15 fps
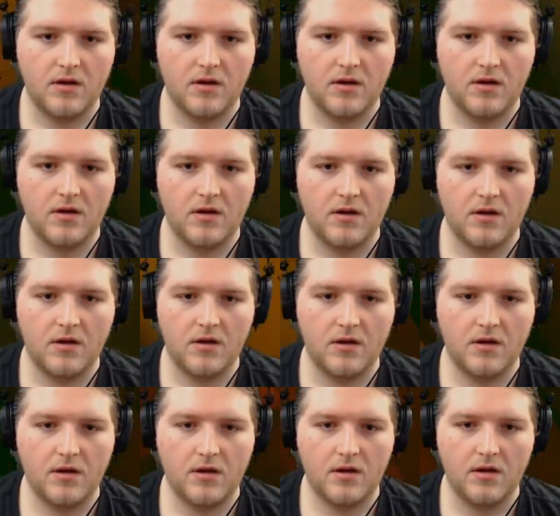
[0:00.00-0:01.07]

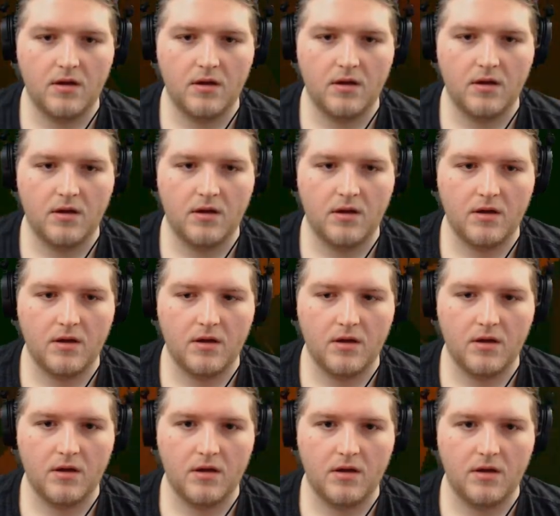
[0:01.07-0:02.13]

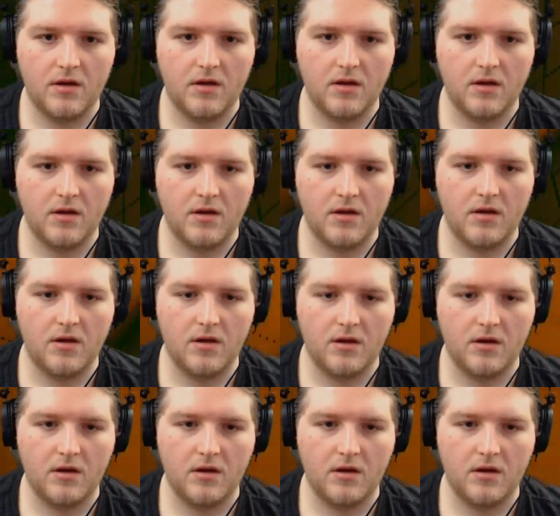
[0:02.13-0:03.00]
Nothing is said.